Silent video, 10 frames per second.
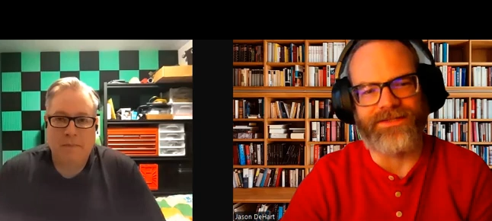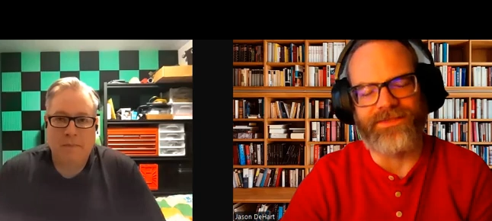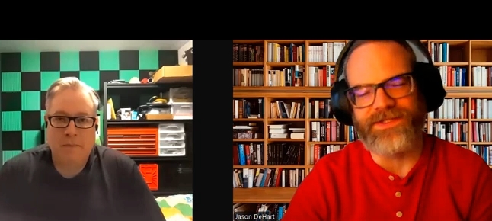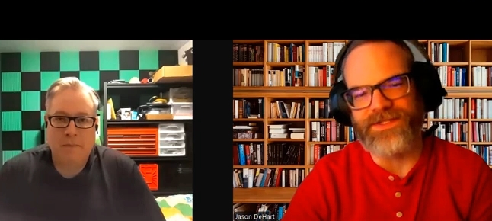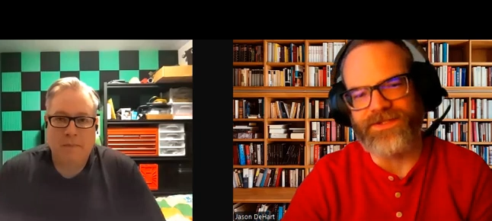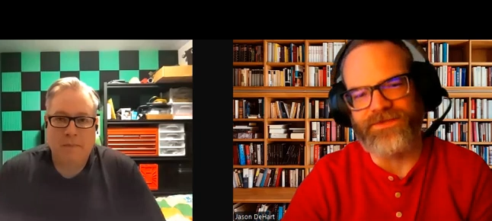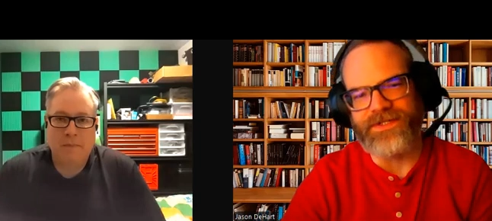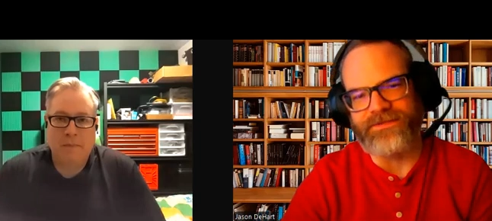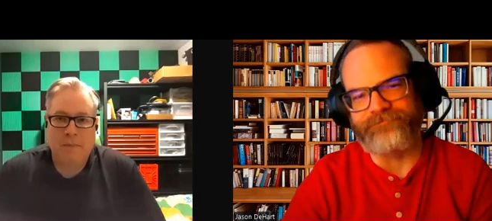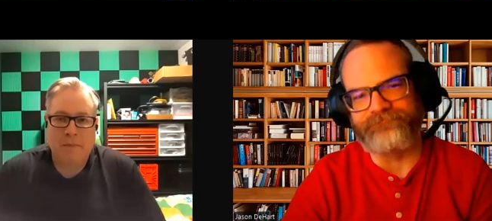Speaker 1: elements as
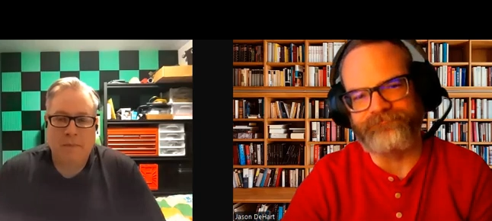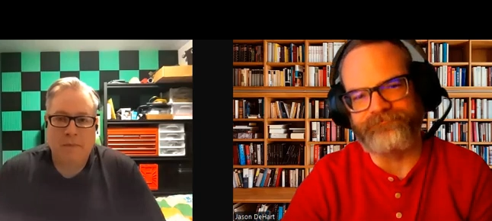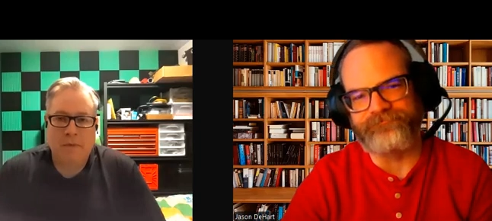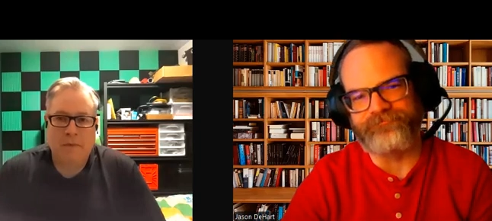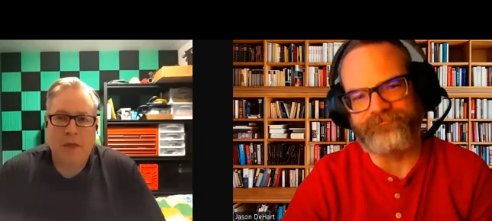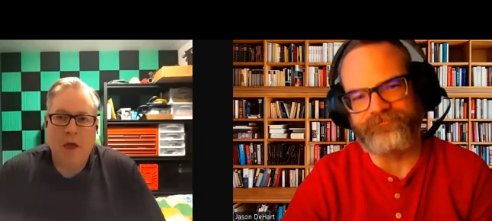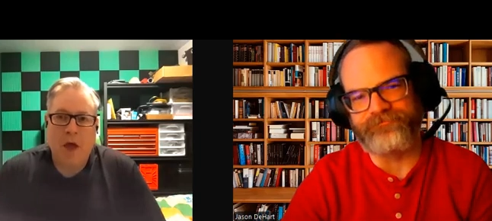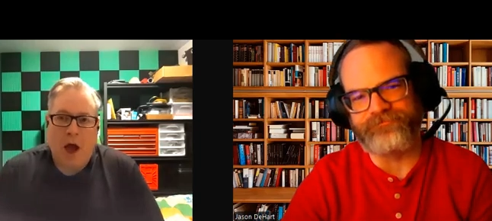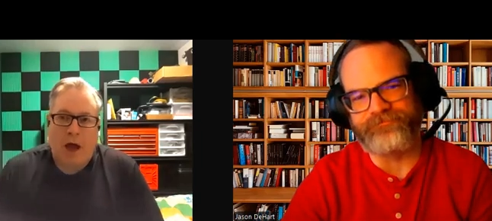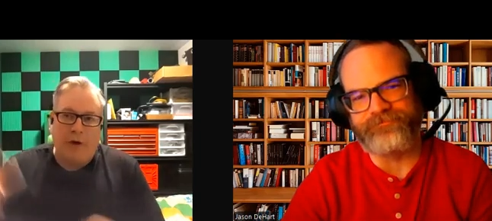well.
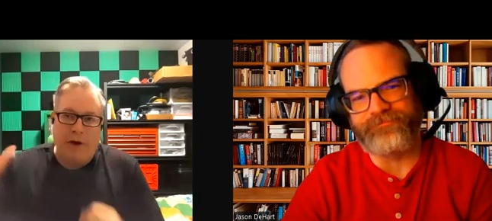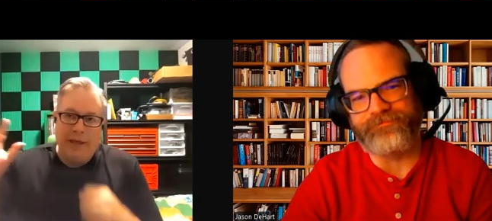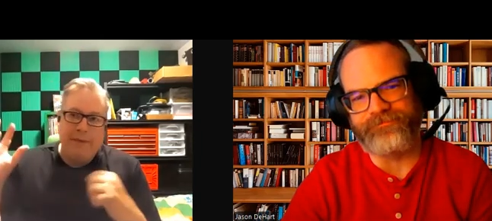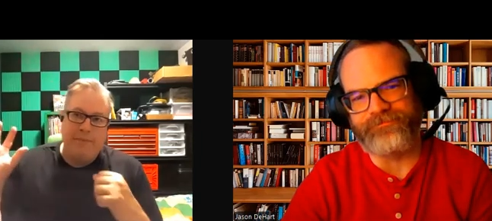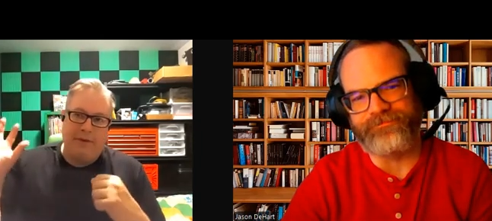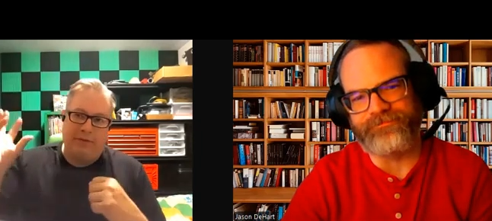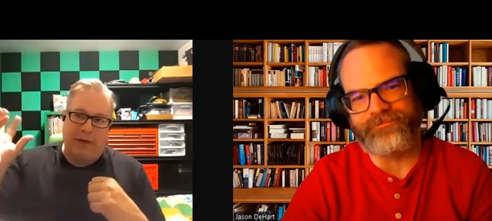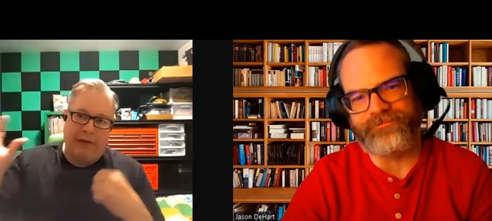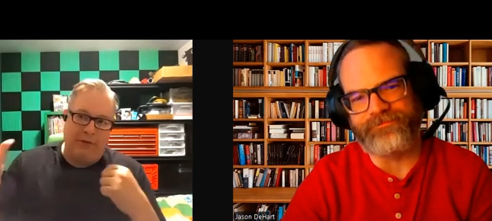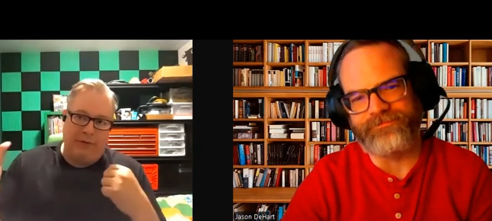
Speaker 2: I try to keep the
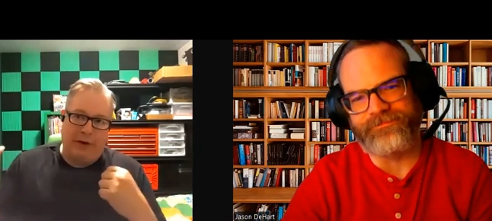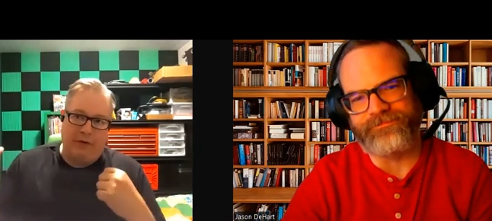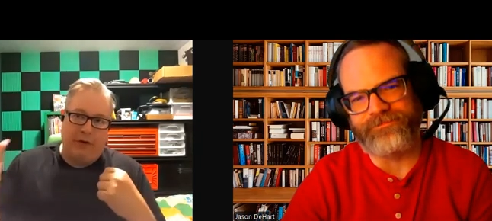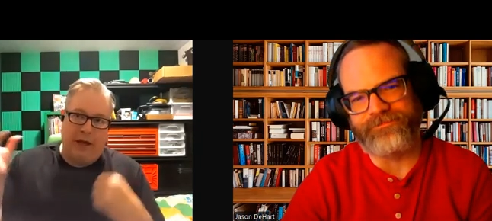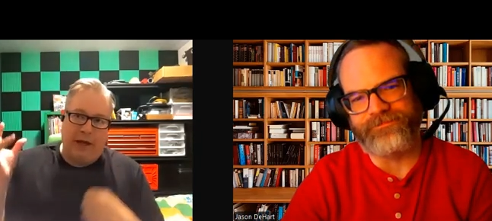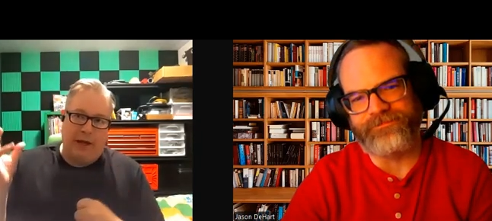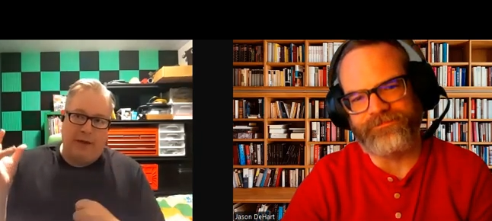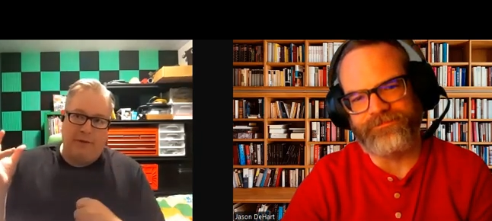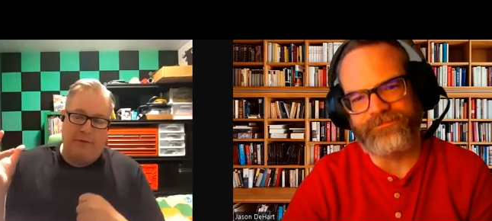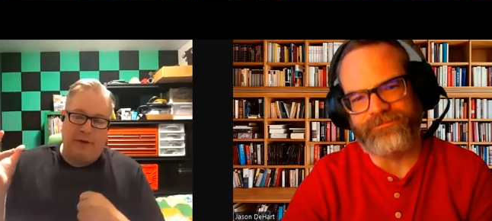science fiction
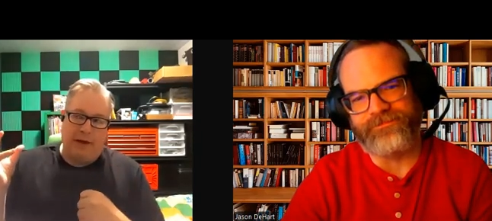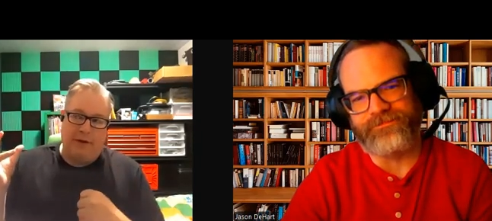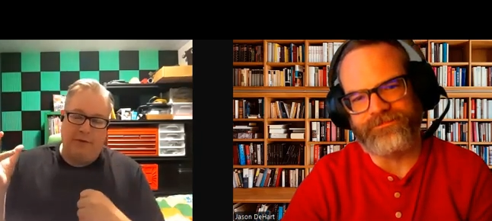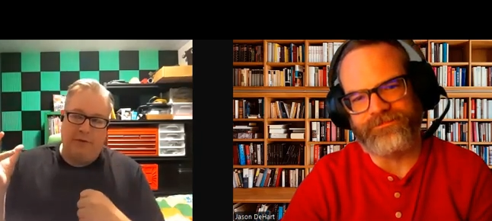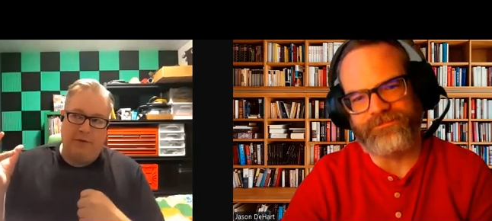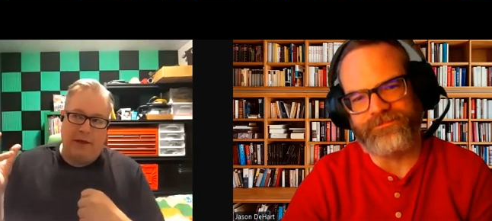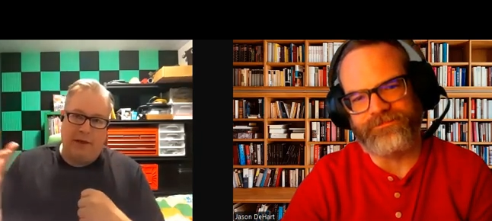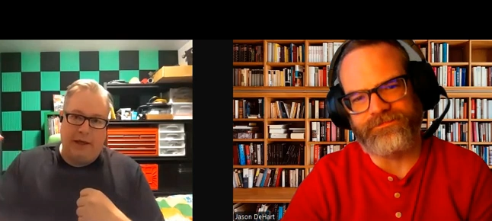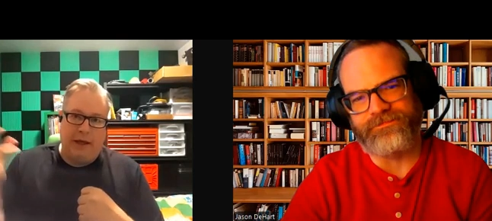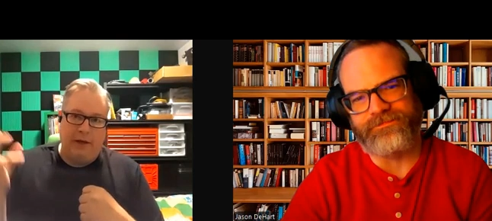as as
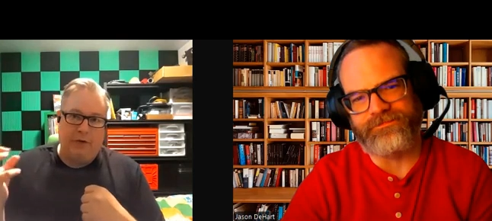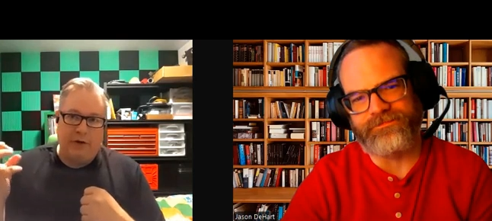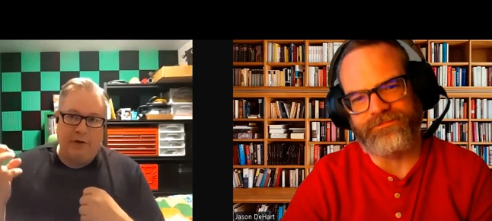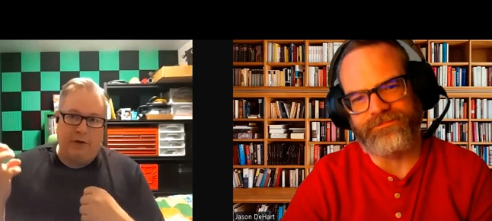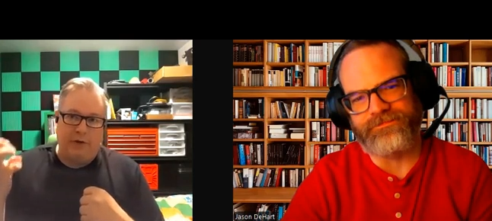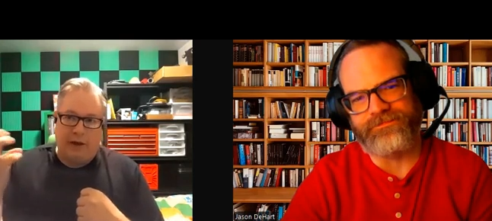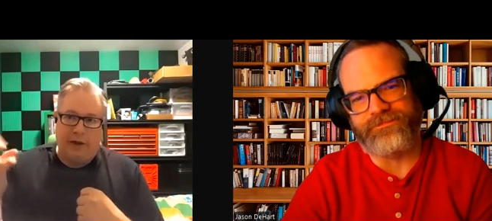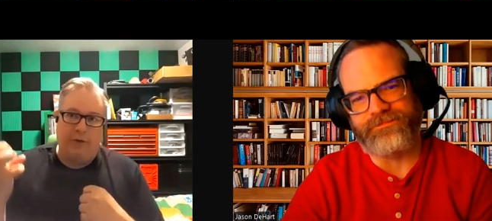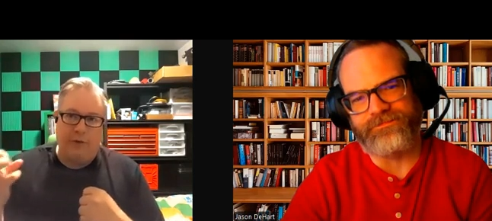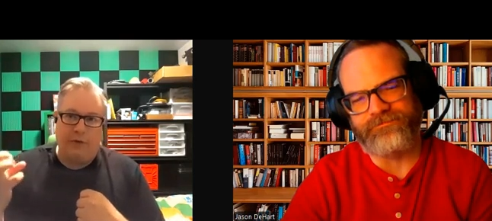engaging to
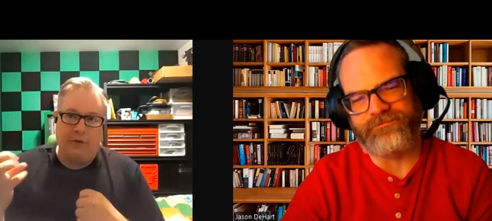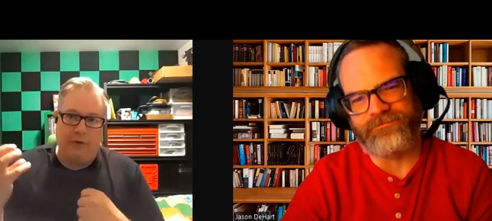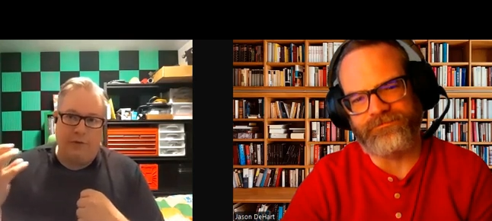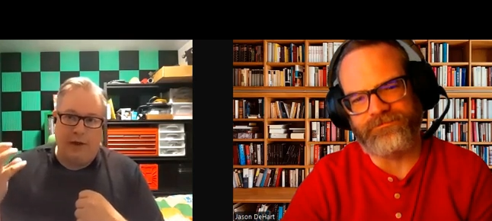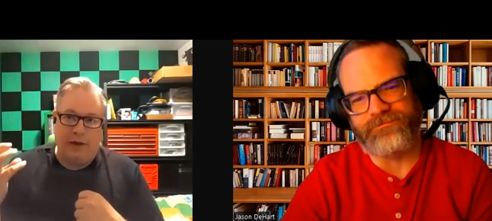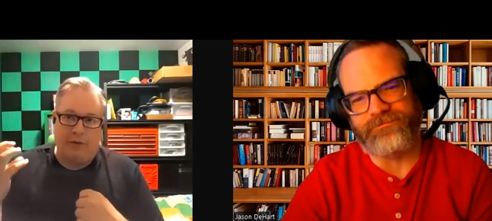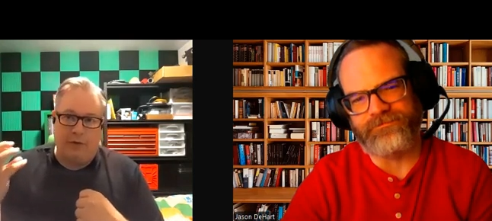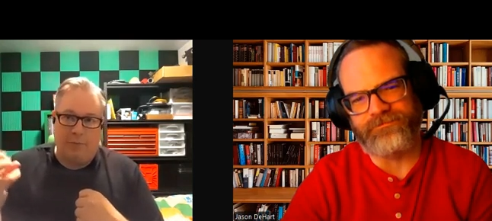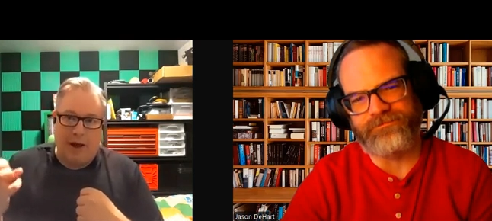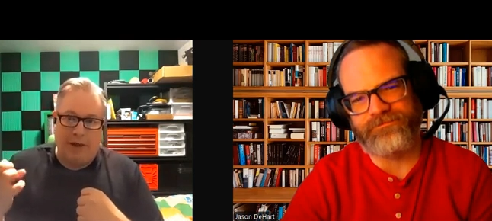science fiction
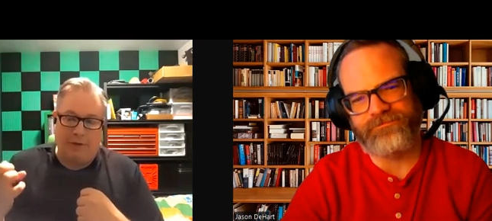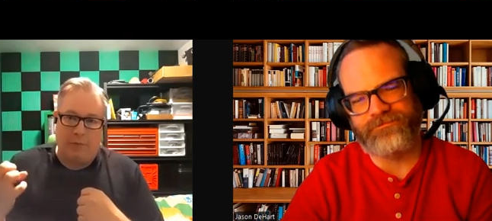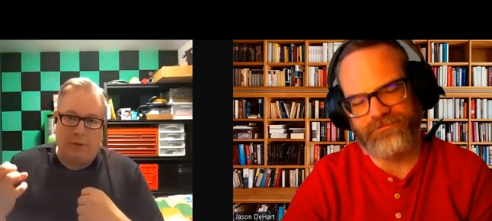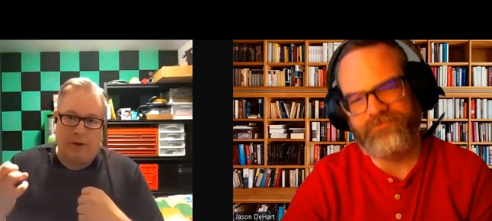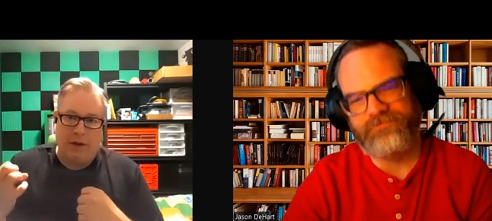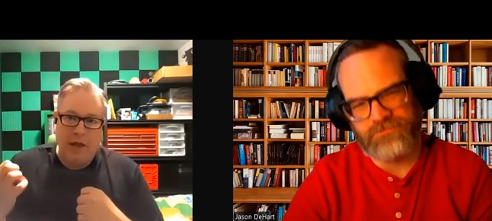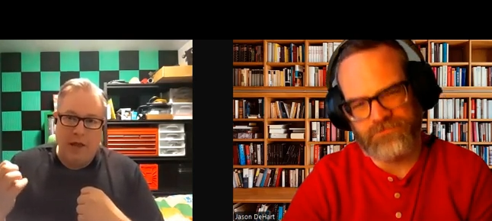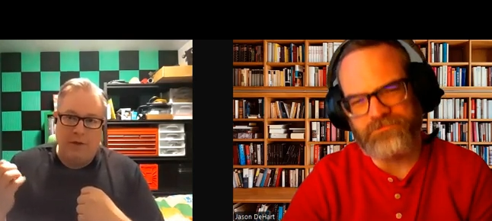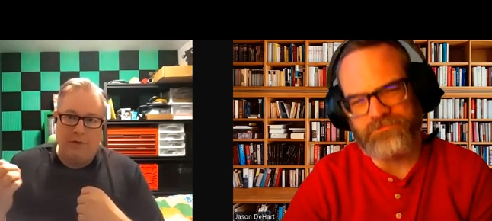fans as possible,